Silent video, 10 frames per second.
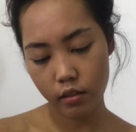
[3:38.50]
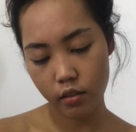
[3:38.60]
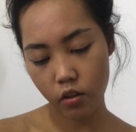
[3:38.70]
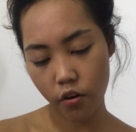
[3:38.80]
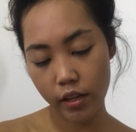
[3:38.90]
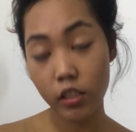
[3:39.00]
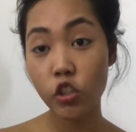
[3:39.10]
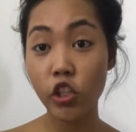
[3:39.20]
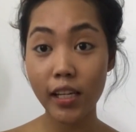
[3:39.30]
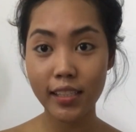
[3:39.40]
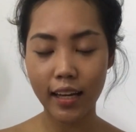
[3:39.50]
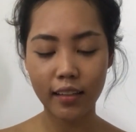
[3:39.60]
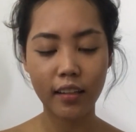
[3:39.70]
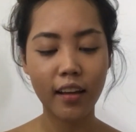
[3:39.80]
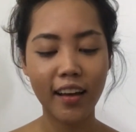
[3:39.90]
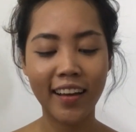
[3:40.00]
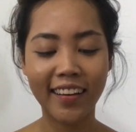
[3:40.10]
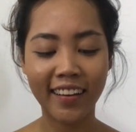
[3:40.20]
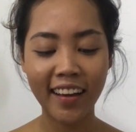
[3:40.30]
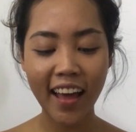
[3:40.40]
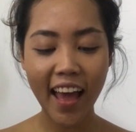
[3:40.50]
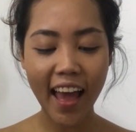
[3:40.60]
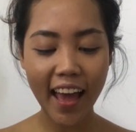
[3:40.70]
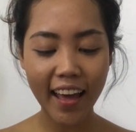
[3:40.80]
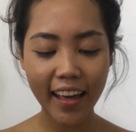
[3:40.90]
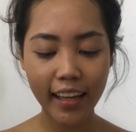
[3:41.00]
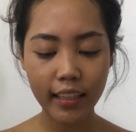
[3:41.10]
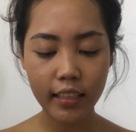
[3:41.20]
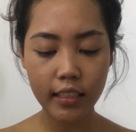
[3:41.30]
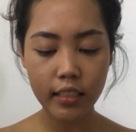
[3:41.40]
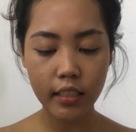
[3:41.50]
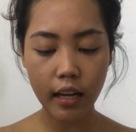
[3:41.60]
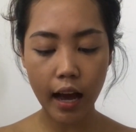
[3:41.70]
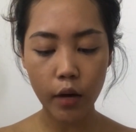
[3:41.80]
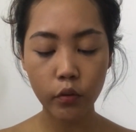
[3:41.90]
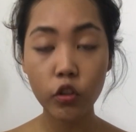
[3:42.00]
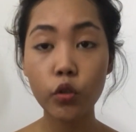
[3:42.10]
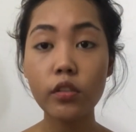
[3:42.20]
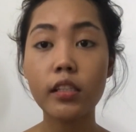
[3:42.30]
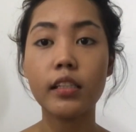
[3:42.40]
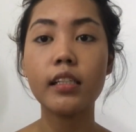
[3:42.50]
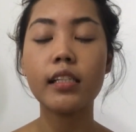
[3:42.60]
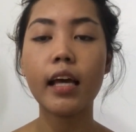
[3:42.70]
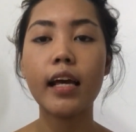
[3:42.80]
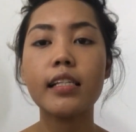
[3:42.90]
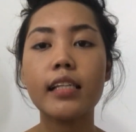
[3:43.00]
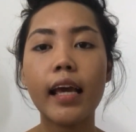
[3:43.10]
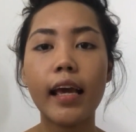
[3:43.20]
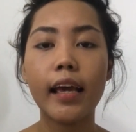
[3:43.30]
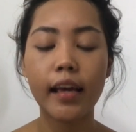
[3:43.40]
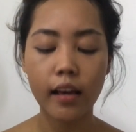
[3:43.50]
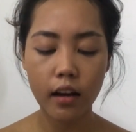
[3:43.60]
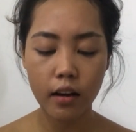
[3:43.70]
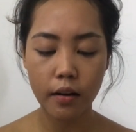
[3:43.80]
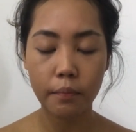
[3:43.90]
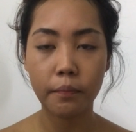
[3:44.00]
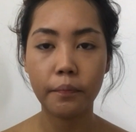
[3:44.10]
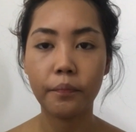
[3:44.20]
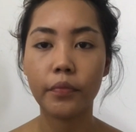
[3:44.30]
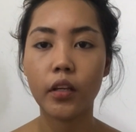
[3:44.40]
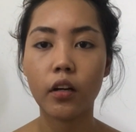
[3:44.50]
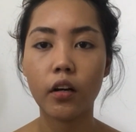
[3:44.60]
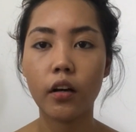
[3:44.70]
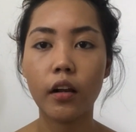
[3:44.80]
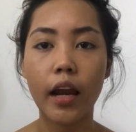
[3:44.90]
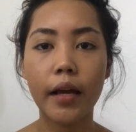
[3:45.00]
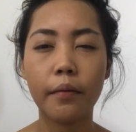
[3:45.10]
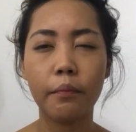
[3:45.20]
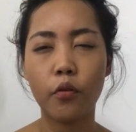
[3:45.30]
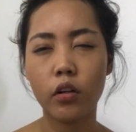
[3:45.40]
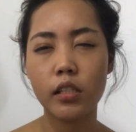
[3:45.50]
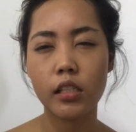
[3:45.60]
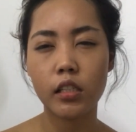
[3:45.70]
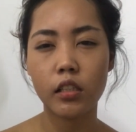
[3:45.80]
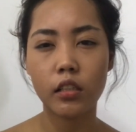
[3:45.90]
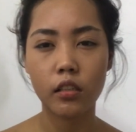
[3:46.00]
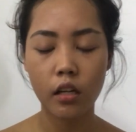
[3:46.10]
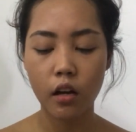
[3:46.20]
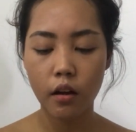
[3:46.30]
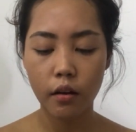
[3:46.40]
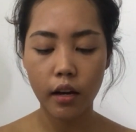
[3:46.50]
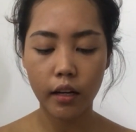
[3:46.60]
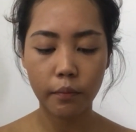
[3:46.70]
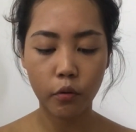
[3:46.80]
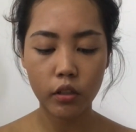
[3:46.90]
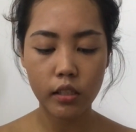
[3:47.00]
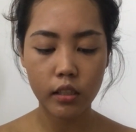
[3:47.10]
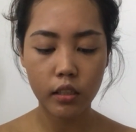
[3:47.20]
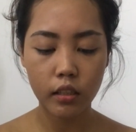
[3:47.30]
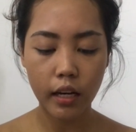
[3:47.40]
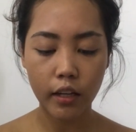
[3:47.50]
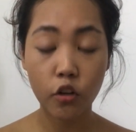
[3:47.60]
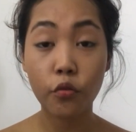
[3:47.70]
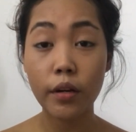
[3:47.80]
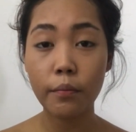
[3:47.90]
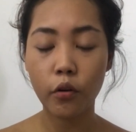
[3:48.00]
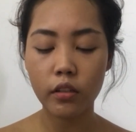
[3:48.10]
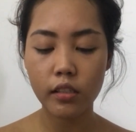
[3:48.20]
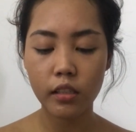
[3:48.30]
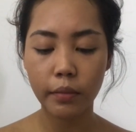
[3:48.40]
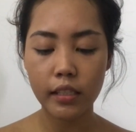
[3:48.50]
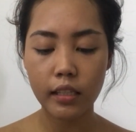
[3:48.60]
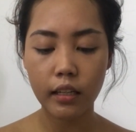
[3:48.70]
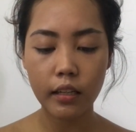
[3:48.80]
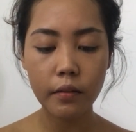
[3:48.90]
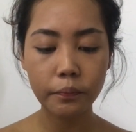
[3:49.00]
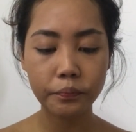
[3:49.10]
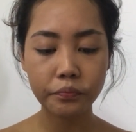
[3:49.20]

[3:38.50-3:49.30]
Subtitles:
Sorry, it's chestnut. And I will use this as a like bronzer, like a bronzer, like cream bronzer basically.